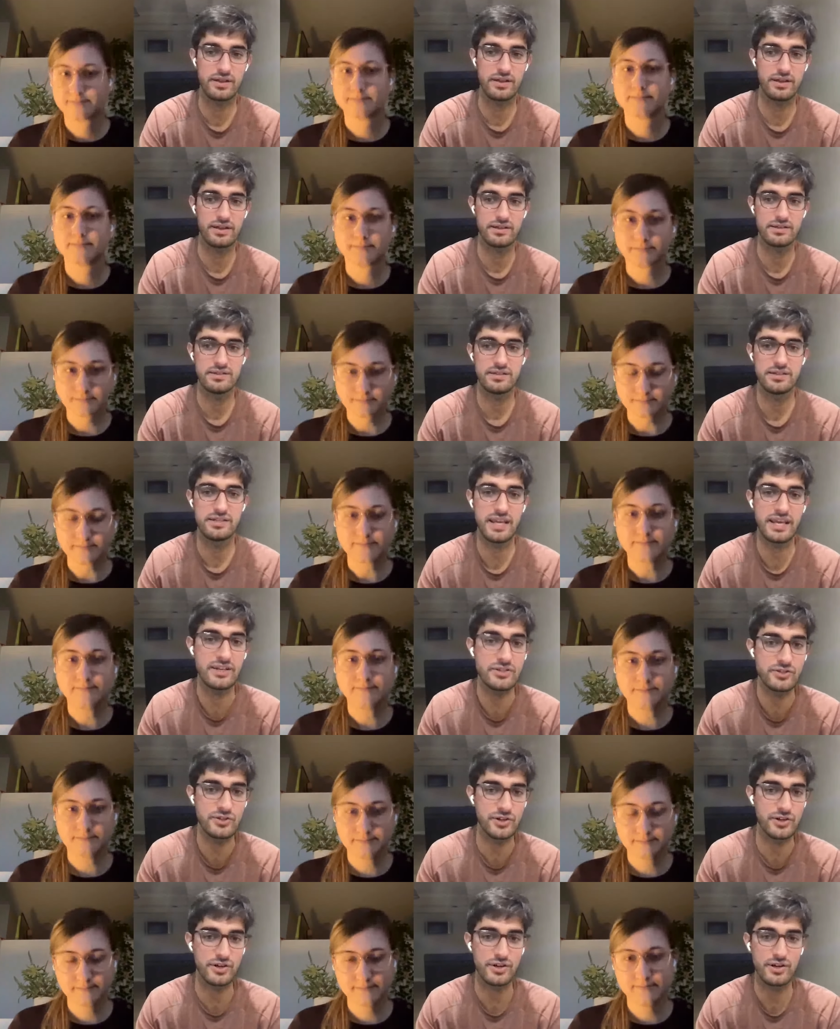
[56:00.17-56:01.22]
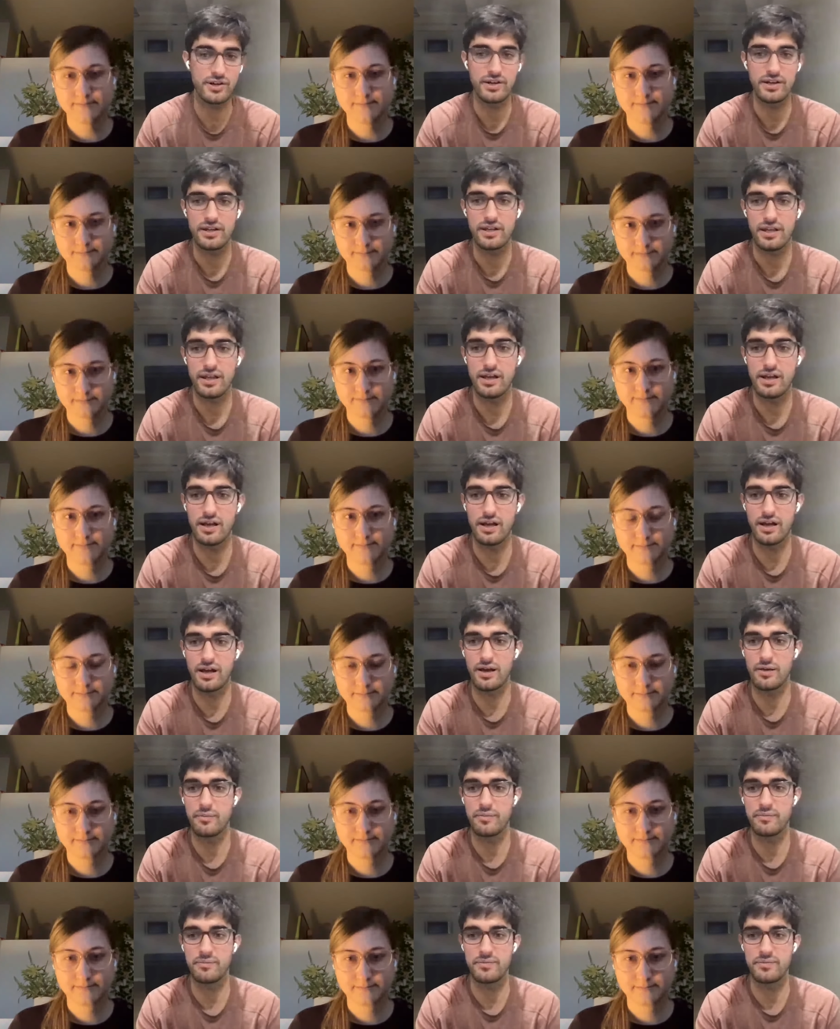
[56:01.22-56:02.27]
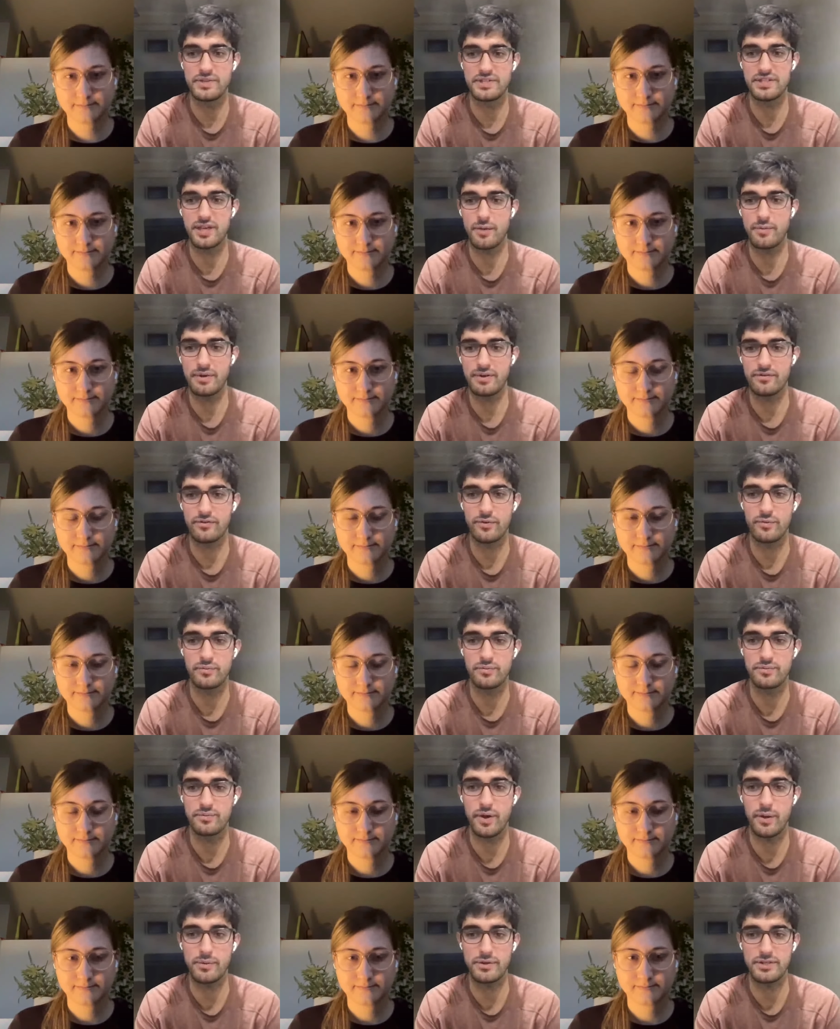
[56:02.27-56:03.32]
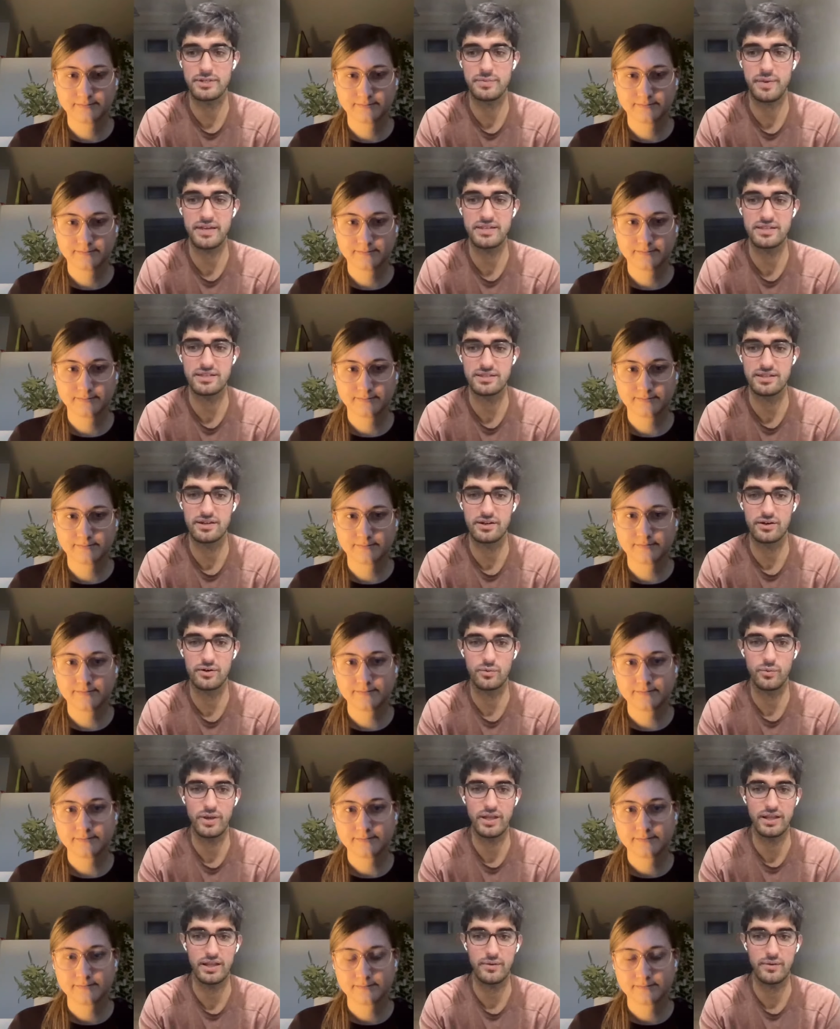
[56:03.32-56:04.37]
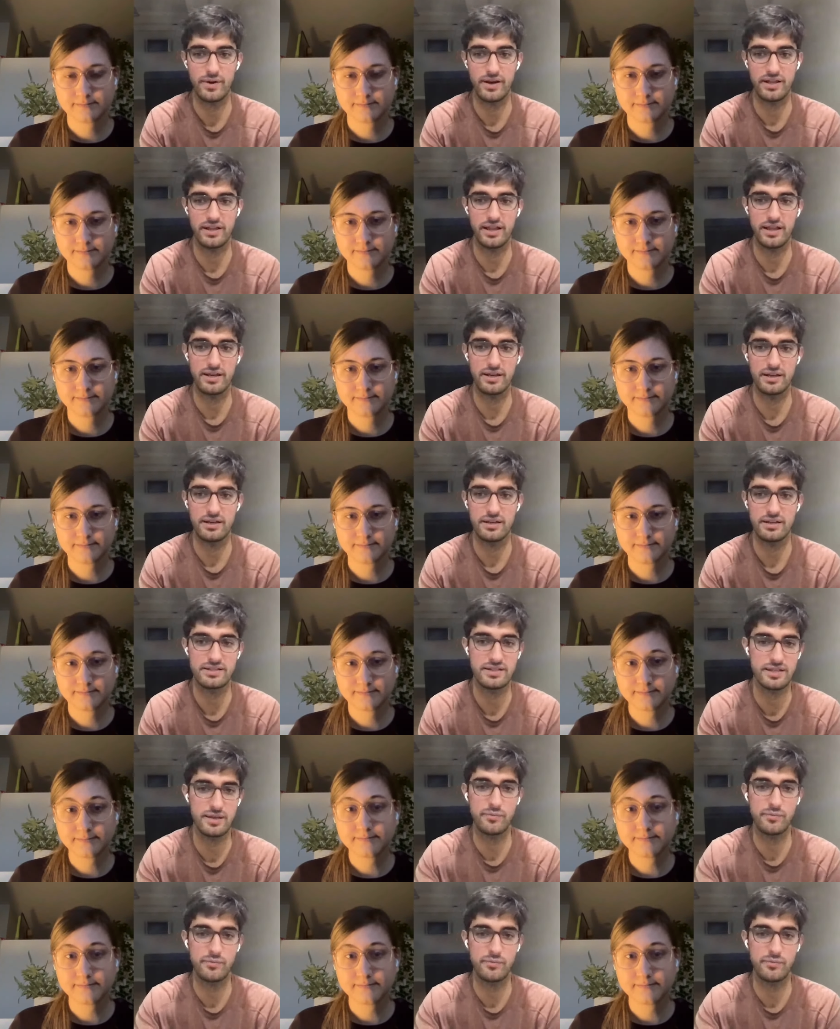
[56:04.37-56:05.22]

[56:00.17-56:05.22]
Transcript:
Speaker 1: of the the danger um, is coming from public spaces that are weakly regulated.